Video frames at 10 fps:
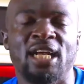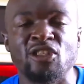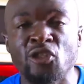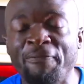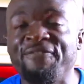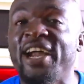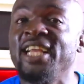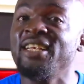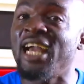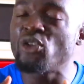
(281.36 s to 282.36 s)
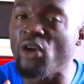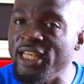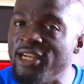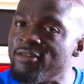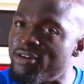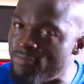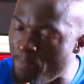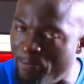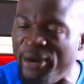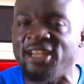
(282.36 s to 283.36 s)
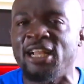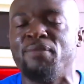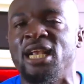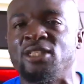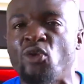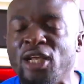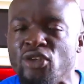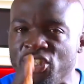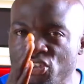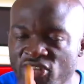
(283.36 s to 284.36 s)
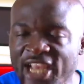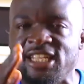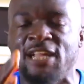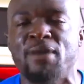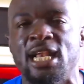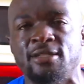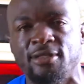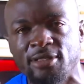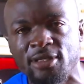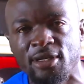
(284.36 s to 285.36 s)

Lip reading: and some find actually break that balance, actually strike that balance.